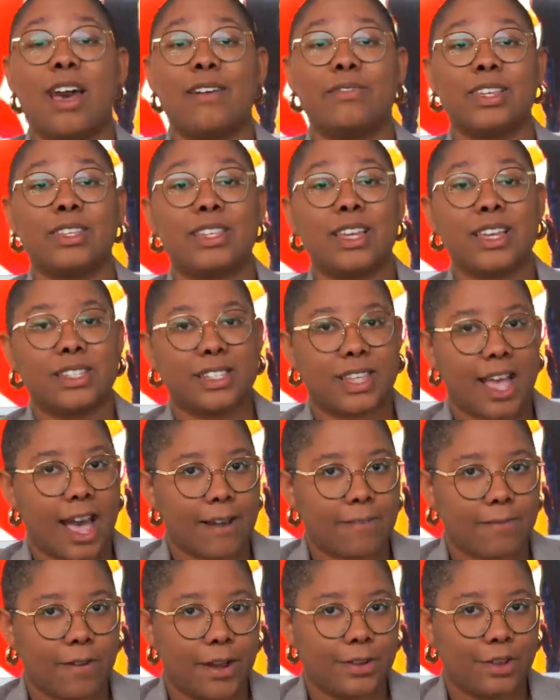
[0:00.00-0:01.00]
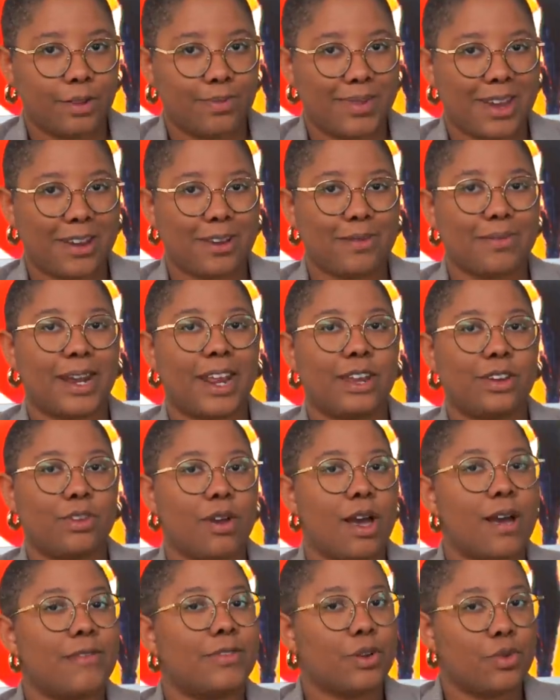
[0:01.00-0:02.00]
have this exact fondue maker but I do
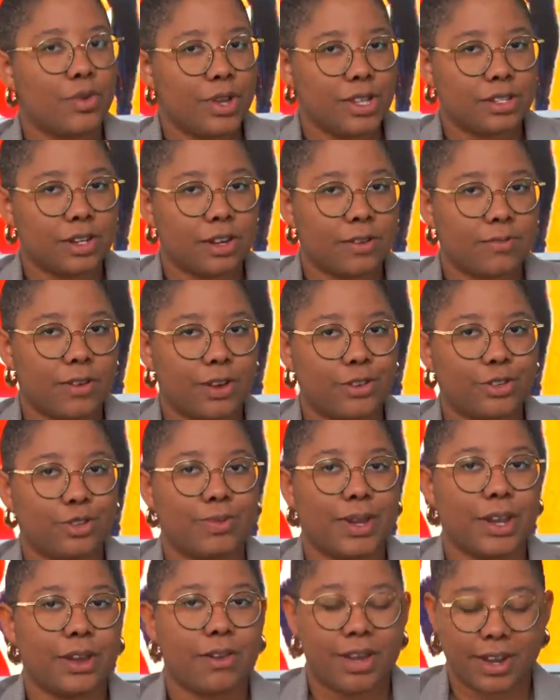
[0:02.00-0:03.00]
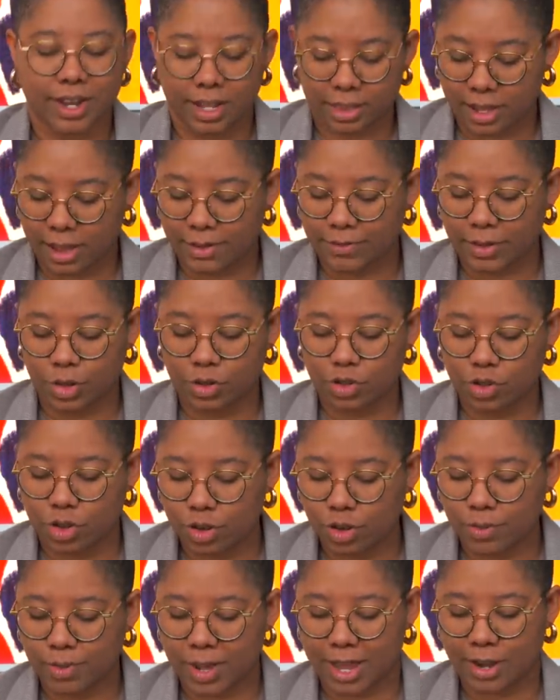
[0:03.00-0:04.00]
have a Cuisinart fondue maker and I love and I'll show
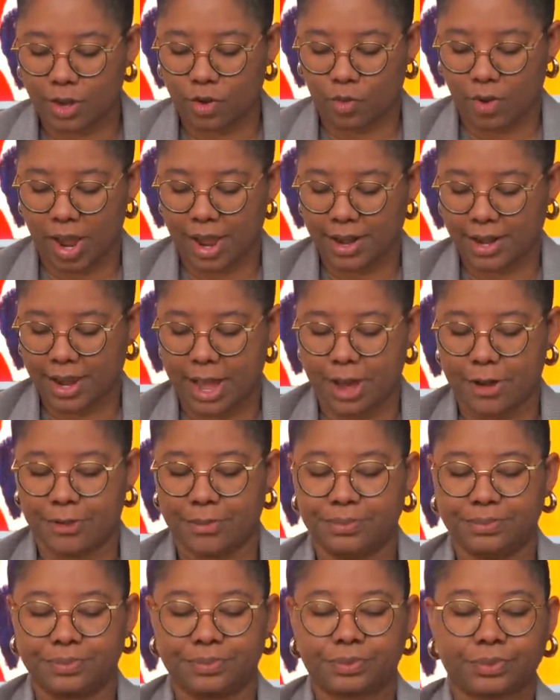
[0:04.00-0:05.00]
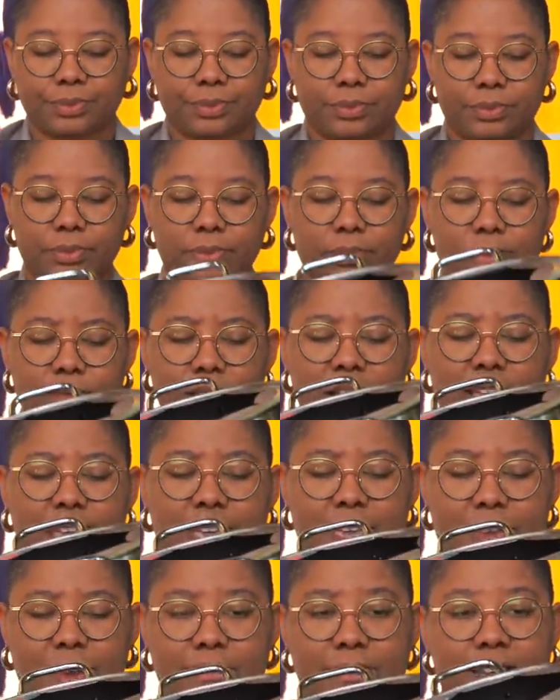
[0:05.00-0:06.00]
you mine right now
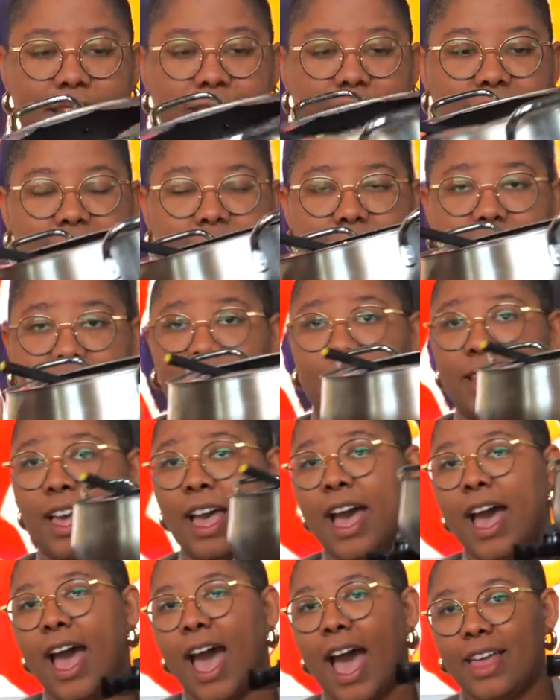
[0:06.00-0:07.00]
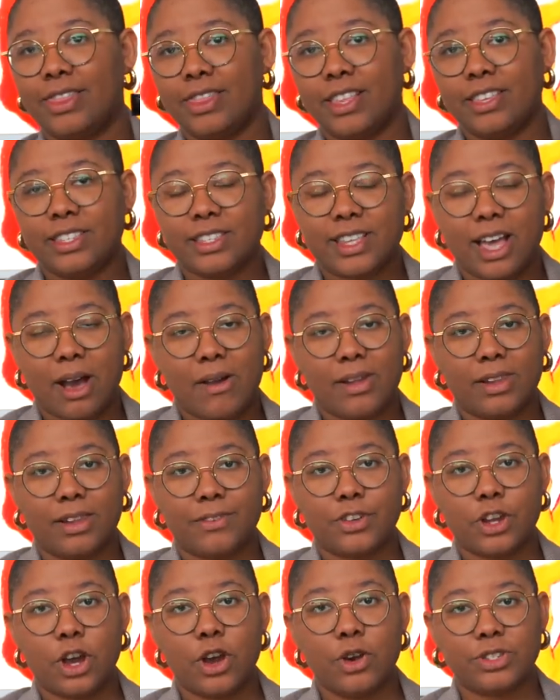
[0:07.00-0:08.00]
here it is. And this is how I
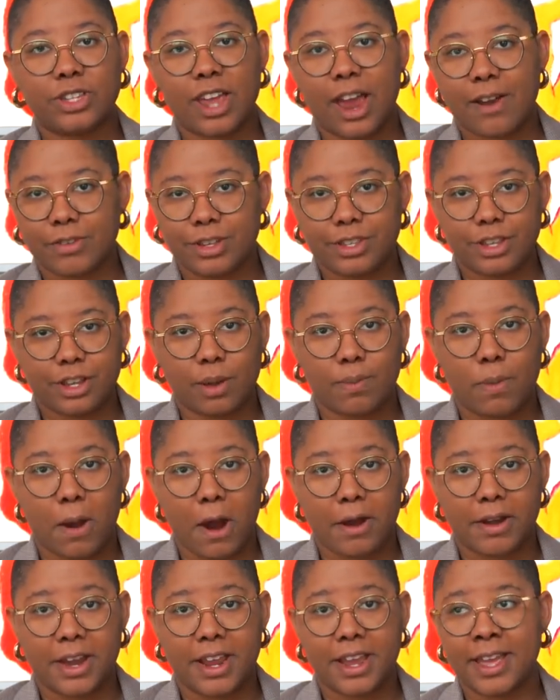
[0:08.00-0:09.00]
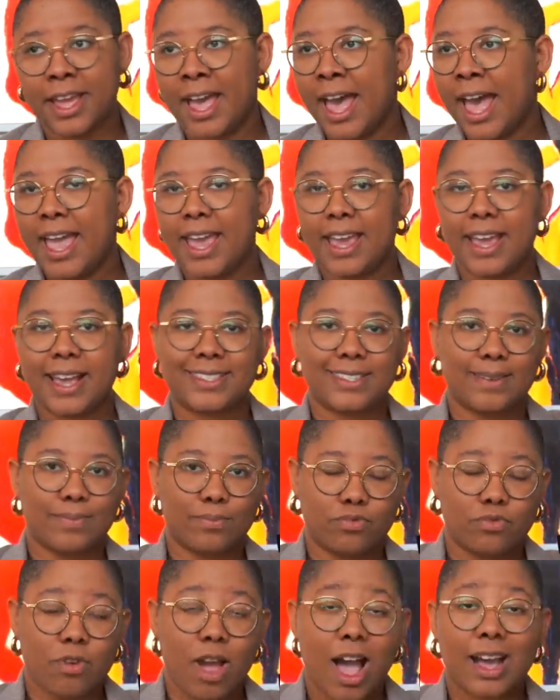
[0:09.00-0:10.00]
love to host every single party. You get
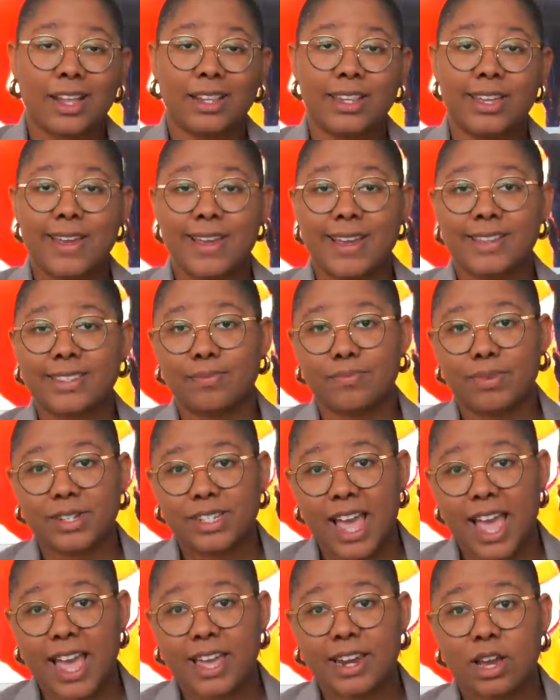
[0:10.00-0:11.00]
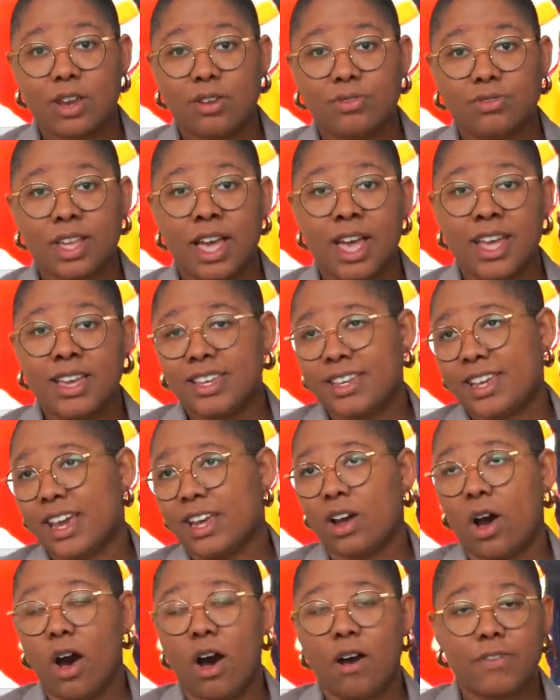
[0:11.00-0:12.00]
some broccoli, you get some potatoes, you
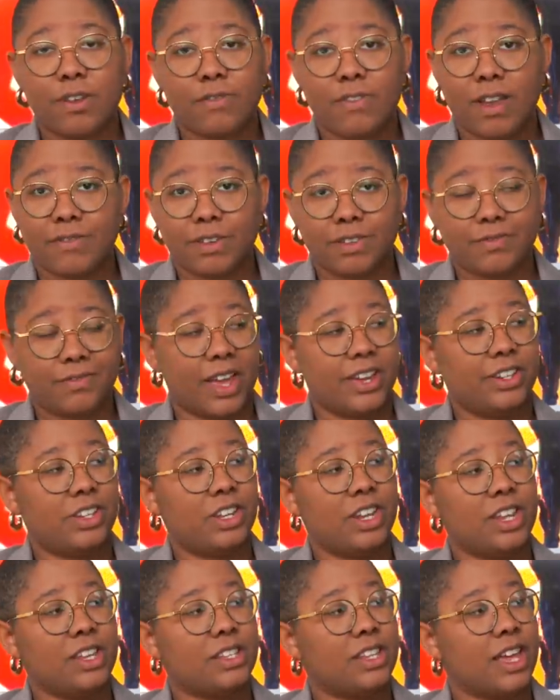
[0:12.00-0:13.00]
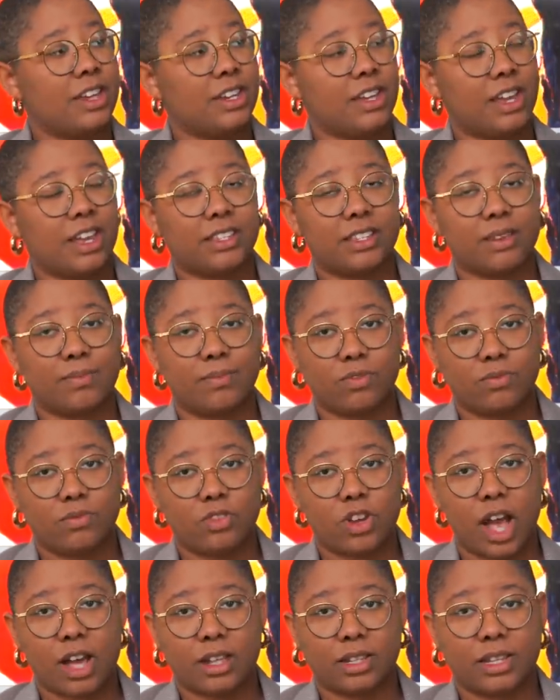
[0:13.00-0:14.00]
get all of your favorite veggies, and you get some
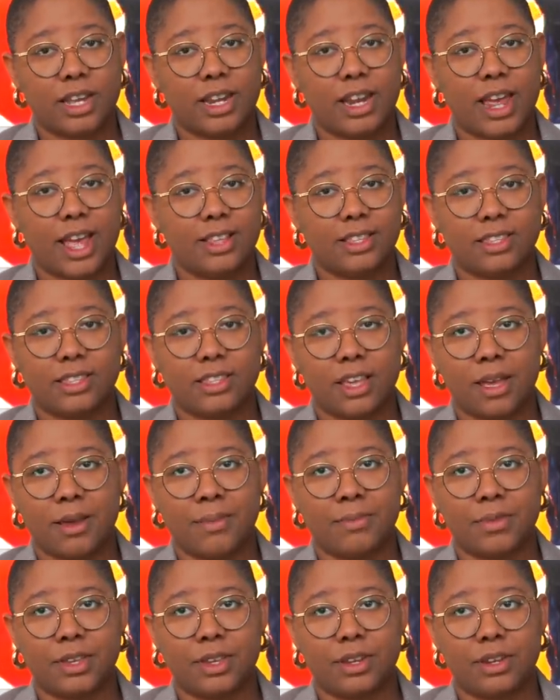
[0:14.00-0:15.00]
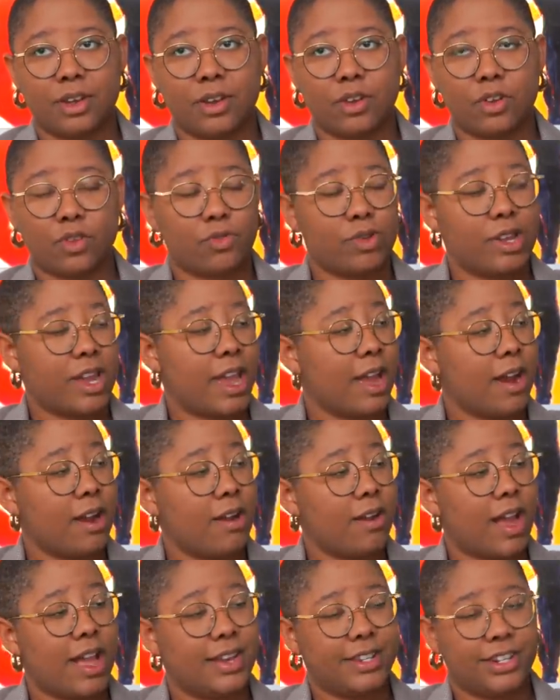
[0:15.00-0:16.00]
chocolate and some, you know,
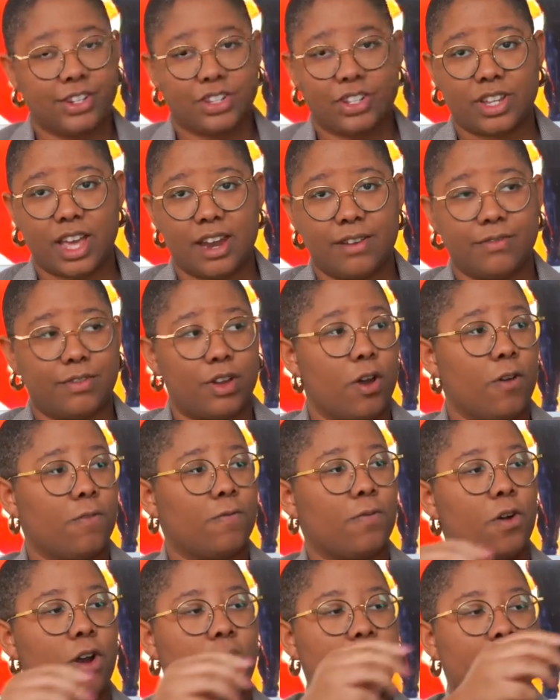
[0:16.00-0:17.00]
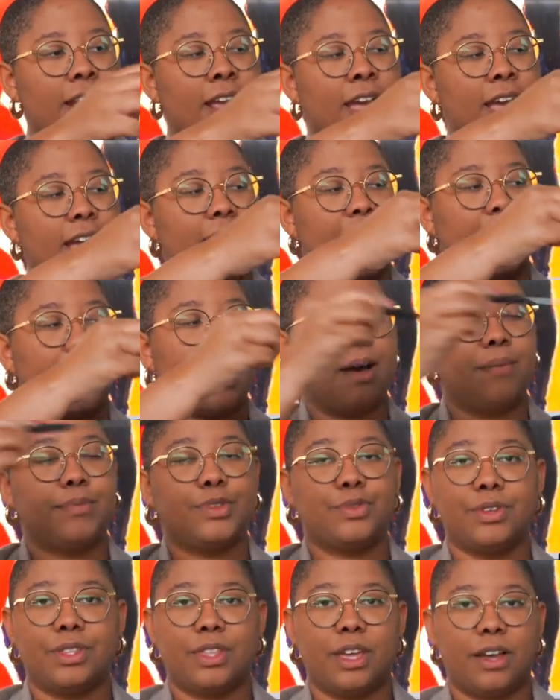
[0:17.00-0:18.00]
Gruyere, and you just kind of go for it. It
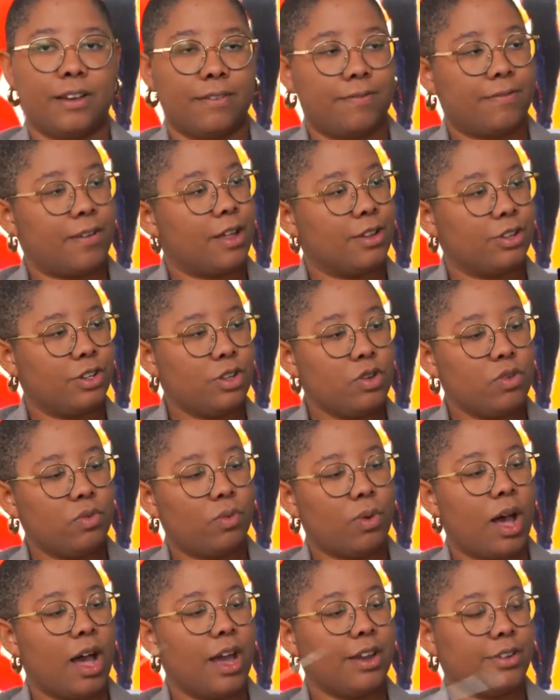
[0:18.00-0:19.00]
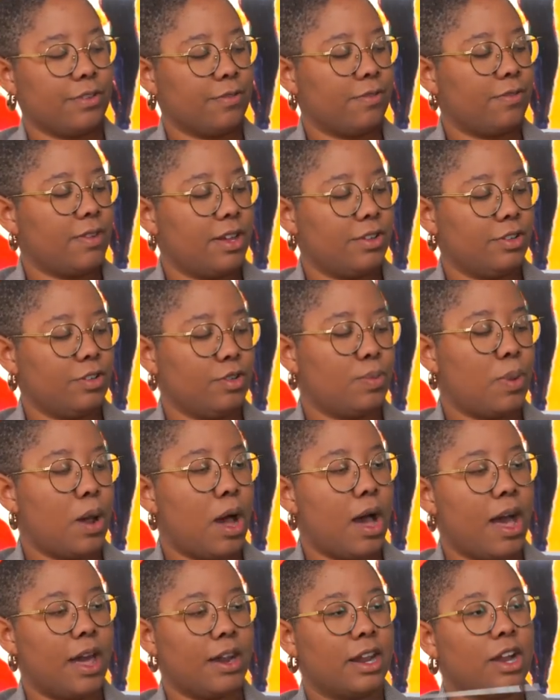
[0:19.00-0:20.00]
comes with a fondue wand, your fondue
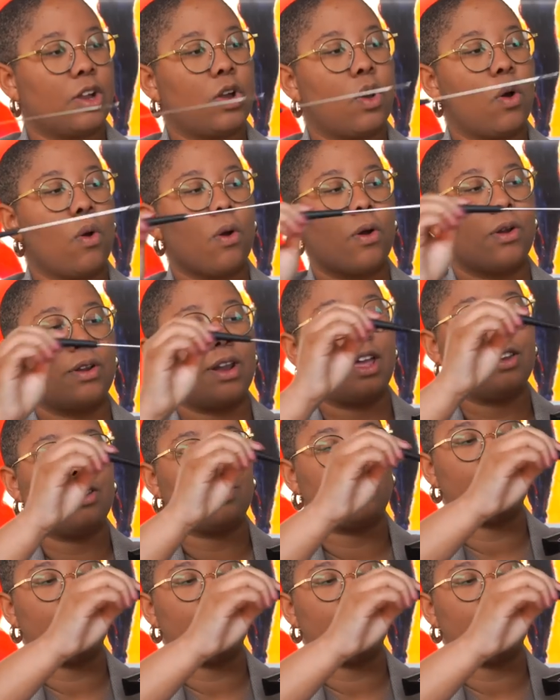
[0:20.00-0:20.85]
pot, a cord, and you're